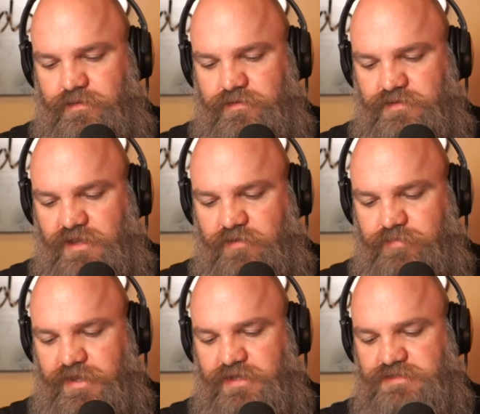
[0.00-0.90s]
take a
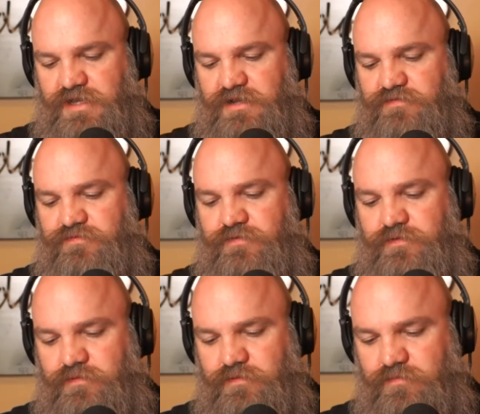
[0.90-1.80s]
page out of
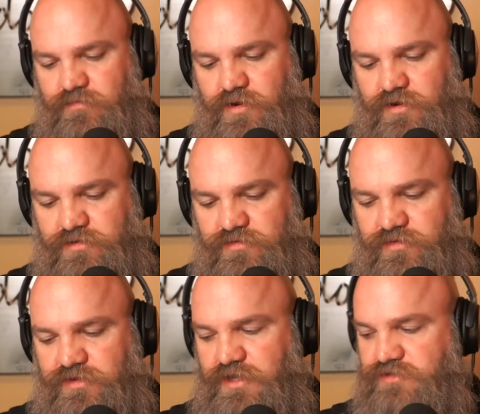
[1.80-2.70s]
Martin Luther
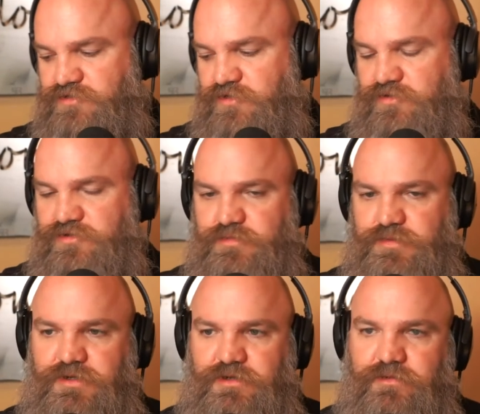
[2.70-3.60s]
King Jr.'s
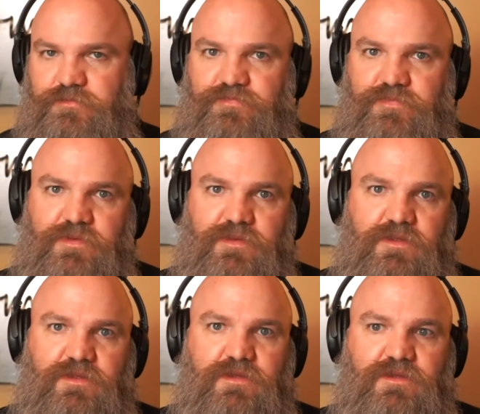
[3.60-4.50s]
book.
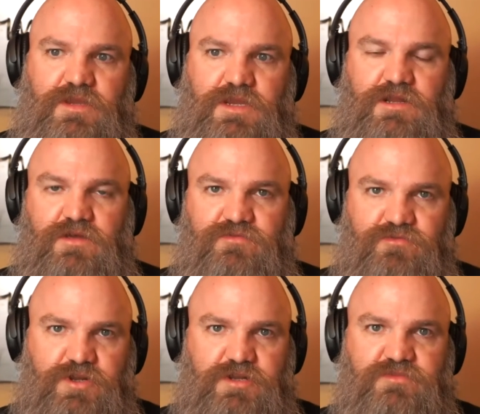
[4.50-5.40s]
You know,
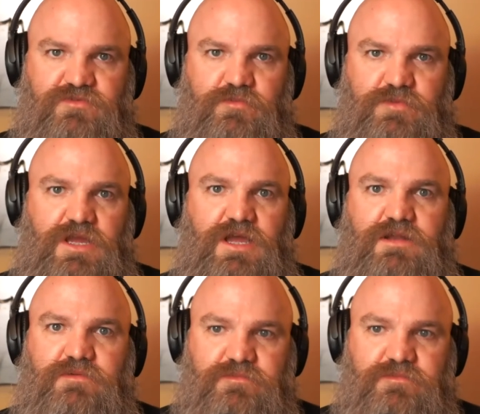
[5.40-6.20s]
freedoms from God.